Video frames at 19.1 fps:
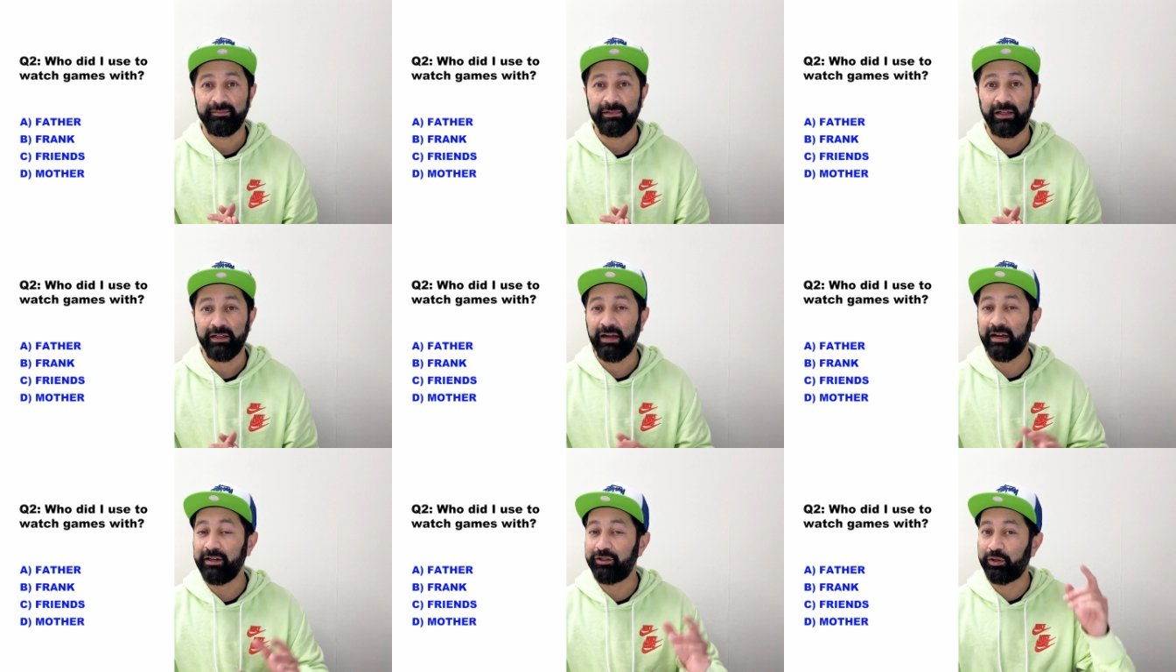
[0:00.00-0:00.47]

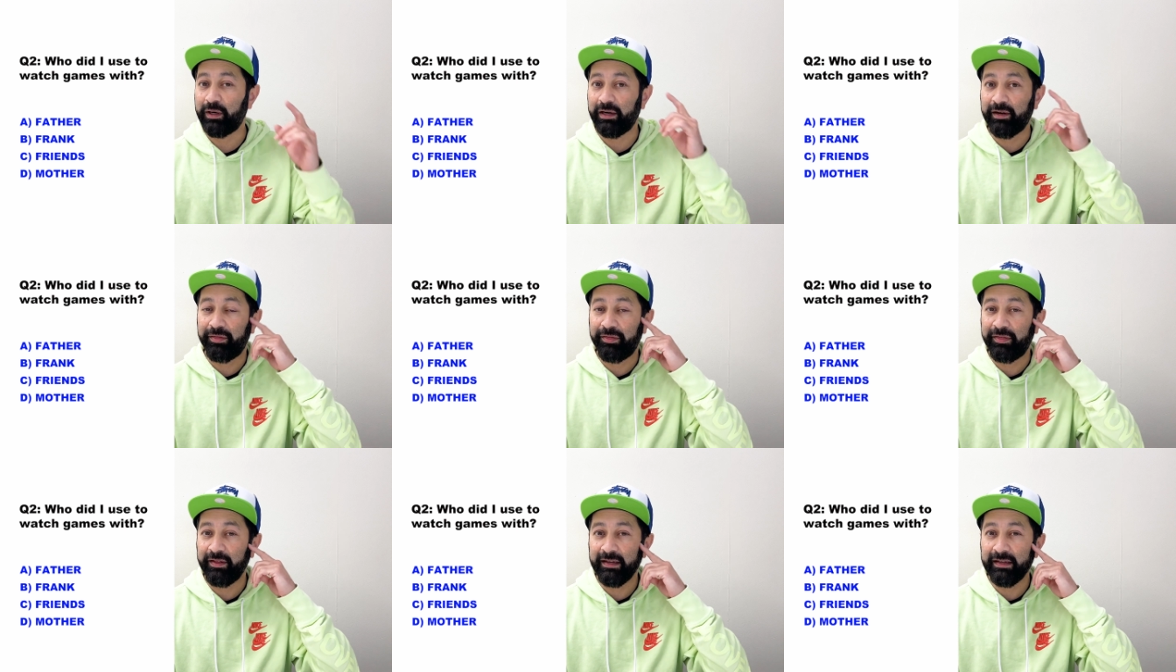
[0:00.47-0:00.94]
Okay, try to
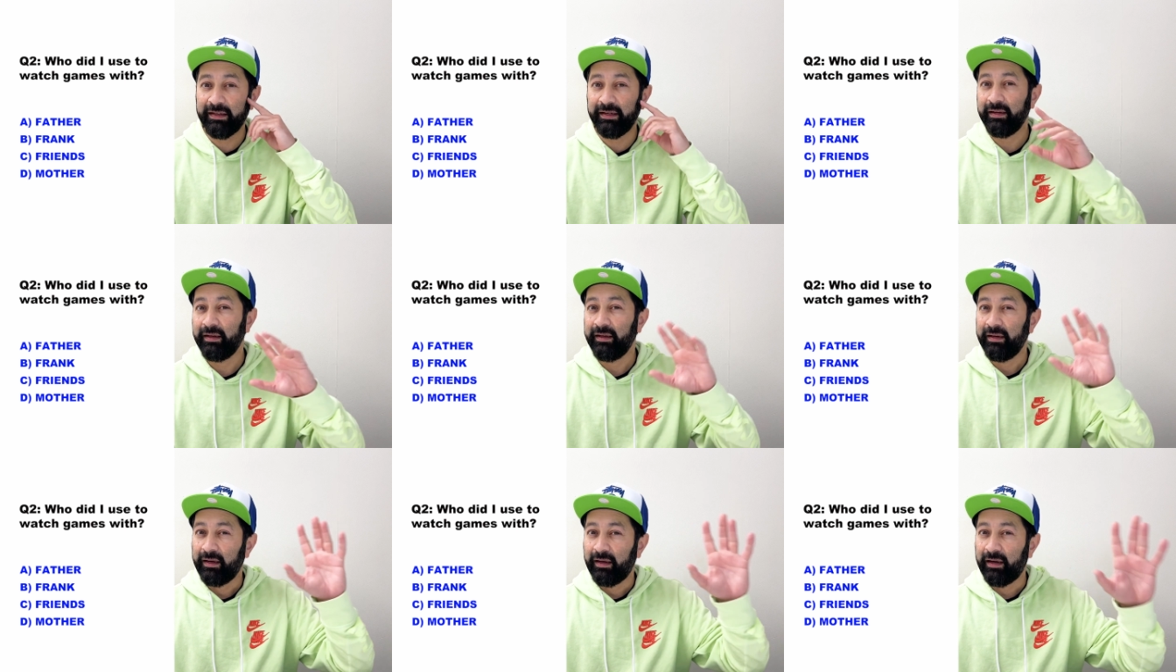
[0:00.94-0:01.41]
think
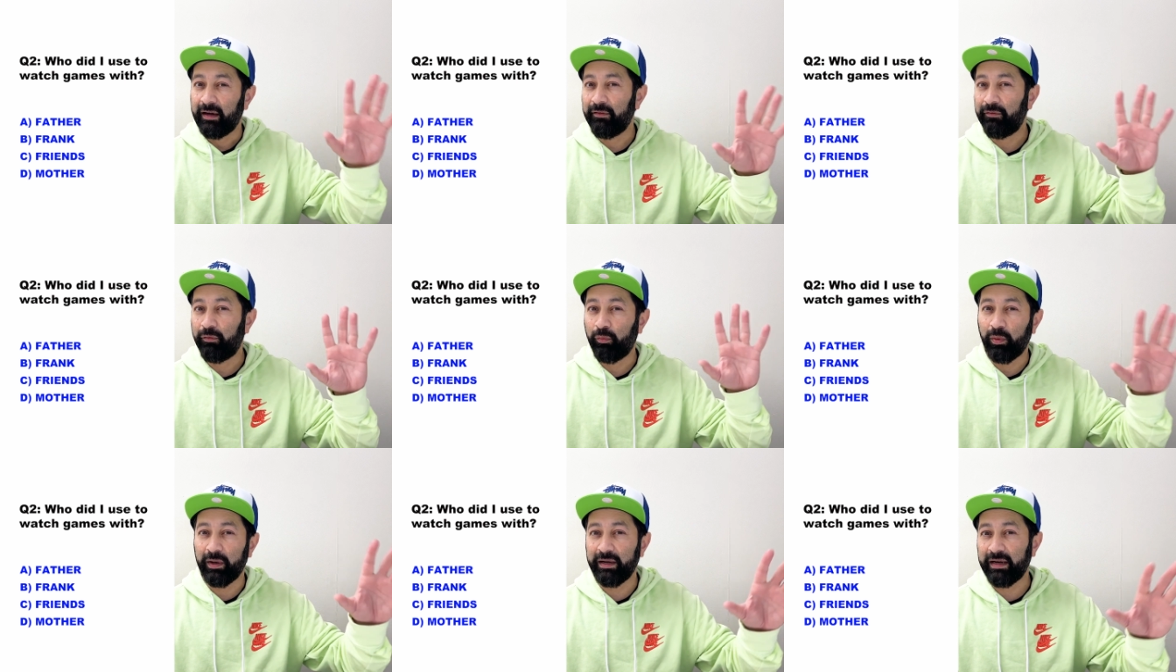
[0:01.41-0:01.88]

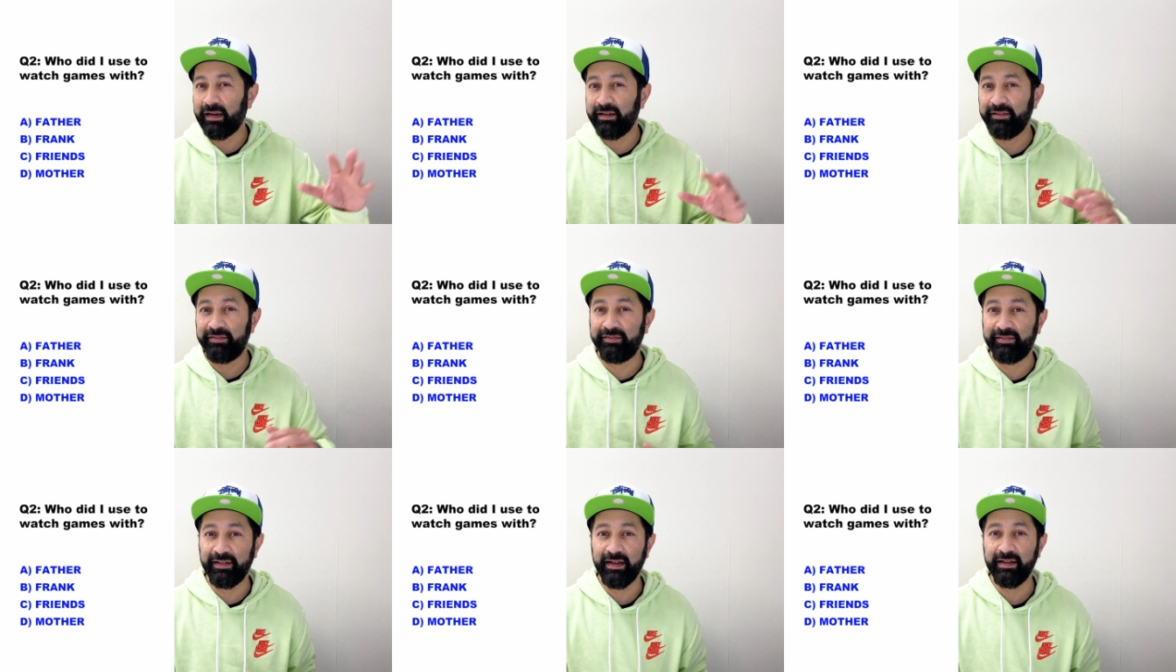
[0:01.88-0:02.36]
of what I
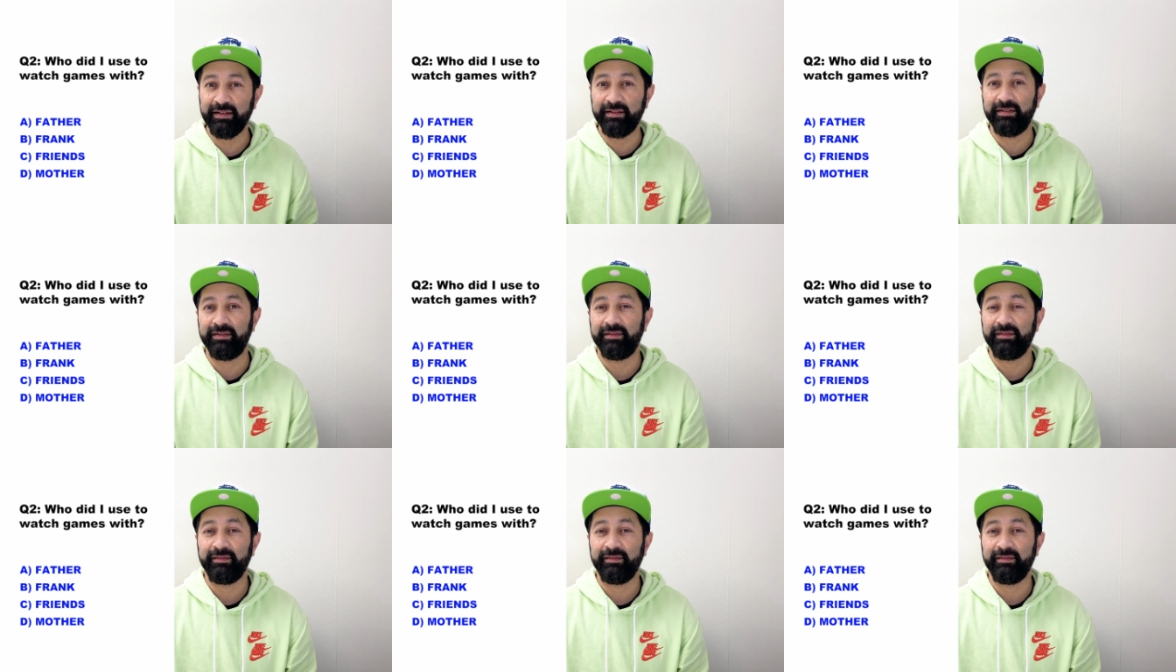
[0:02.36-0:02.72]
said.